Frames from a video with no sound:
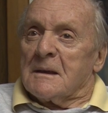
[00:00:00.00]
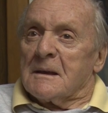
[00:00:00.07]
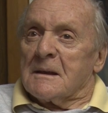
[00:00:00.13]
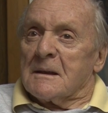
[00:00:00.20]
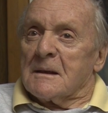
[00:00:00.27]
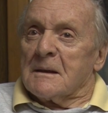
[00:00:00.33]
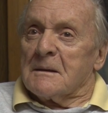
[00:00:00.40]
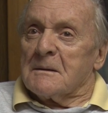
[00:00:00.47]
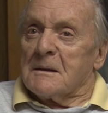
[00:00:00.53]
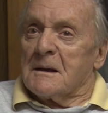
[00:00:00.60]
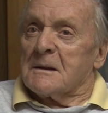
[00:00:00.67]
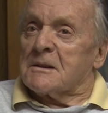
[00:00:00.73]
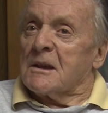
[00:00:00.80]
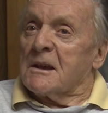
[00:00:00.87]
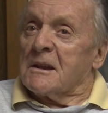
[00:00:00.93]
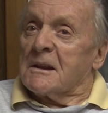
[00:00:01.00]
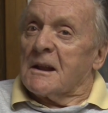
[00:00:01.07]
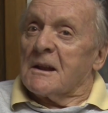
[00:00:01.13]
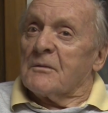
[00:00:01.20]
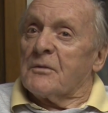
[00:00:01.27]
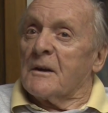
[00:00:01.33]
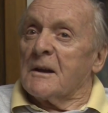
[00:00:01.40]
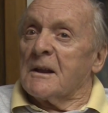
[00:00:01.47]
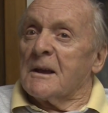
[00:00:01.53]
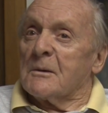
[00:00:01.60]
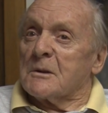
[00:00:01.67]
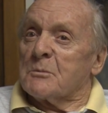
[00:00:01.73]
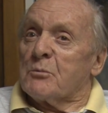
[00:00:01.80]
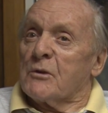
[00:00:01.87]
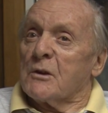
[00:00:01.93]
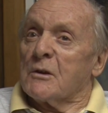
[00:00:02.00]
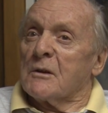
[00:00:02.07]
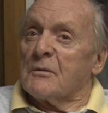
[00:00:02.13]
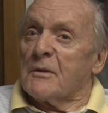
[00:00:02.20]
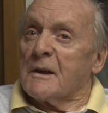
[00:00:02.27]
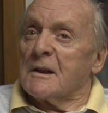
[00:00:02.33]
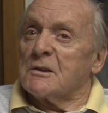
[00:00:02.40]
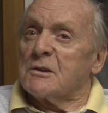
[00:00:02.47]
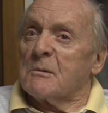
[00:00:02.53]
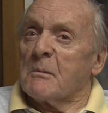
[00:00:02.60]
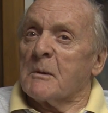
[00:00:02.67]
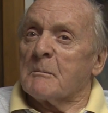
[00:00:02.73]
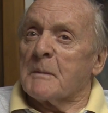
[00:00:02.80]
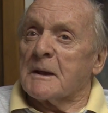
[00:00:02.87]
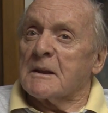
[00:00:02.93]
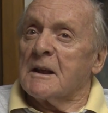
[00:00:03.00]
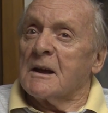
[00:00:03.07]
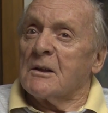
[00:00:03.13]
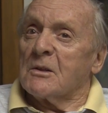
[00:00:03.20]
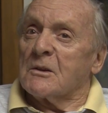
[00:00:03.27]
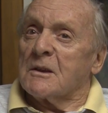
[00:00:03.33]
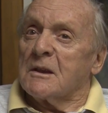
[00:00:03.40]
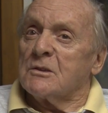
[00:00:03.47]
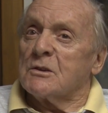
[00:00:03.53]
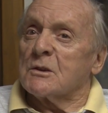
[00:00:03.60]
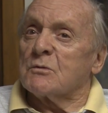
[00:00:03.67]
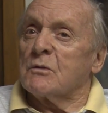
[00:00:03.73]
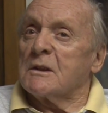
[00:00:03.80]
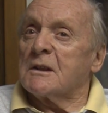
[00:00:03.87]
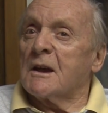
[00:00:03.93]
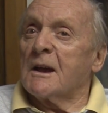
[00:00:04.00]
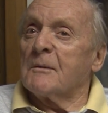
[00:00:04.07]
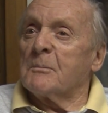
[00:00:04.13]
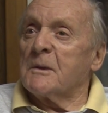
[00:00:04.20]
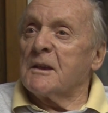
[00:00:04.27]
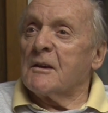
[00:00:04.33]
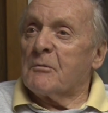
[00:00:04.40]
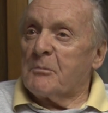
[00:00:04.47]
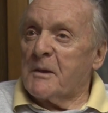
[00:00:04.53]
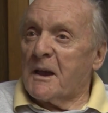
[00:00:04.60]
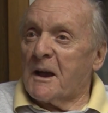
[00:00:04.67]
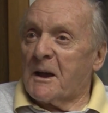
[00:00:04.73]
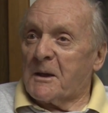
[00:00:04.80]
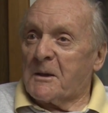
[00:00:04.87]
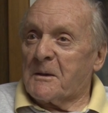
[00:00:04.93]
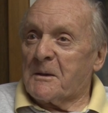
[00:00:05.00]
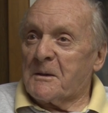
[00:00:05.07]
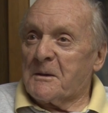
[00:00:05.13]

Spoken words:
And I'll tell you, another fighter here was a pretty good fighter, Jim McNally. He just retired from the FBI.